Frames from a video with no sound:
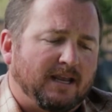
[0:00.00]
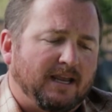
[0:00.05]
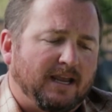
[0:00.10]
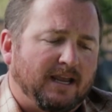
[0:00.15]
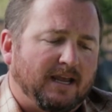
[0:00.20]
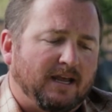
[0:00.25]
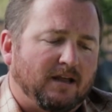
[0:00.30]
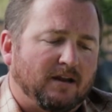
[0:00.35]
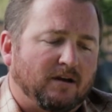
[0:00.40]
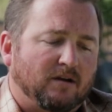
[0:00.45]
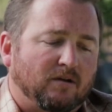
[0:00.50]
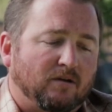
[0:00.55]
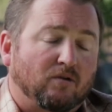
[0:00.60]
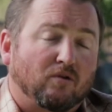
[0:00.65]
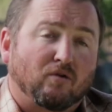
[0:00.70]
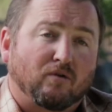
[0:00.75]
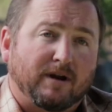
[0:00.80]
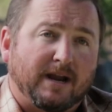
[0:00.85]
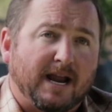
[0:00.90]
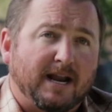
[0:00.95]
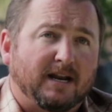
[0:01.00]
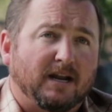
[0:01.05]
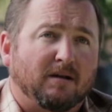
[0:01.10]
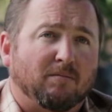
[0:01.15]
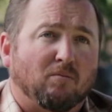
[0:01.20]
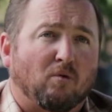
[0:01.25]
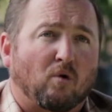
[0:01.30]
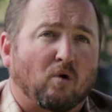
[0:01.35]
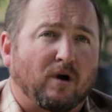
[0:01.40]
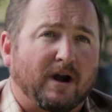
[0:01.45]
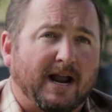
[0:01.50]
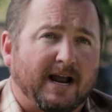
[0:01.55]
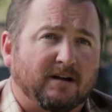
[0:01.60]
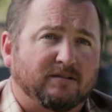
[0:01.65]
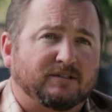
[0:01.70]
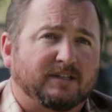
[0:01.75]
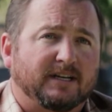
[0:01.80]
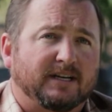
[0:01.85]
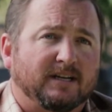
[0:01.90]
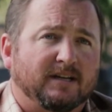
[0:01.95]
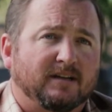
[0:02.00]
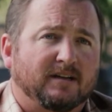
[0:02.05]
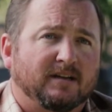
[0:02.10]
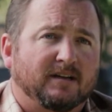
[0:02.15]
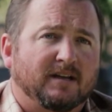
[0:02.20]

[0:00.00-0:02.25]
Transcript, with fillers: in creating more housing